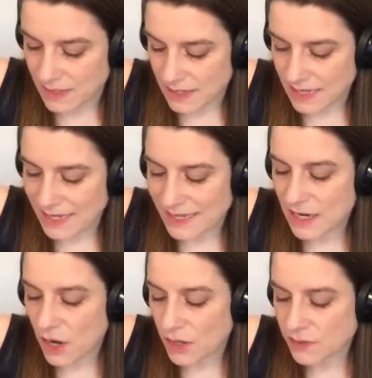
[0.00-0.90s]
It can
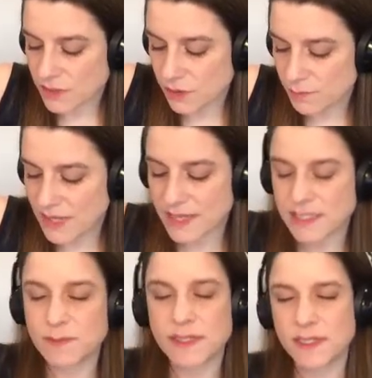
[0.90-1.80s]
also be a
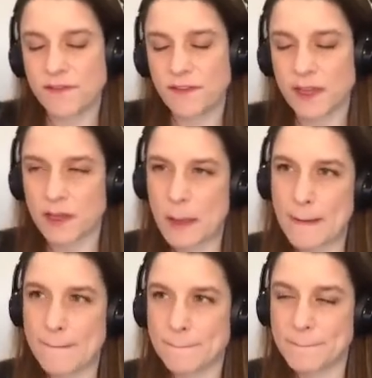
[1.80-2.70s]
specific
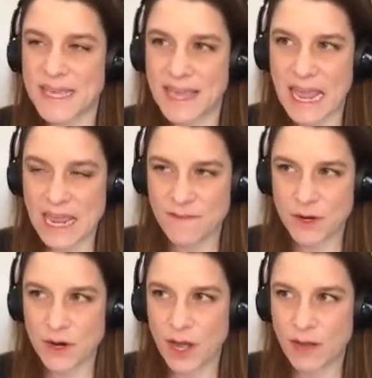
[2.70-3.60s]

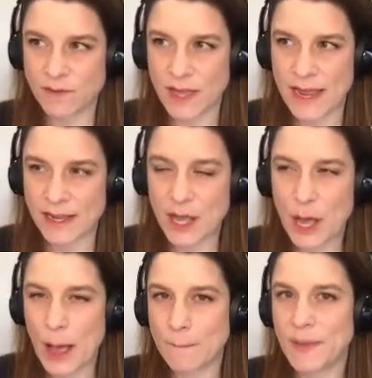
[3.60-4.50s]
behavior of like
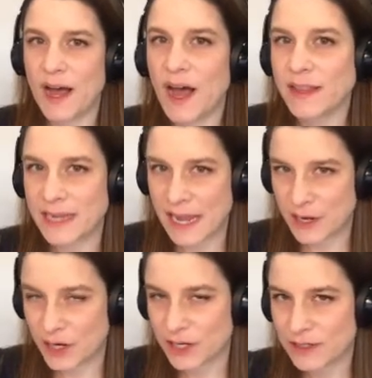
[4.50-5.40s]
a
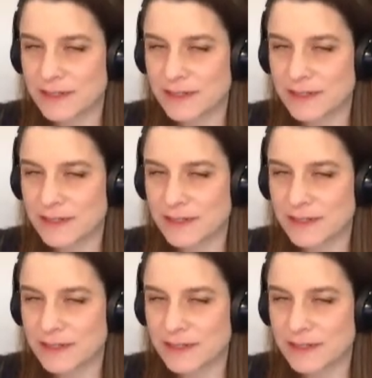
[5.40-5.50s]
pollinator.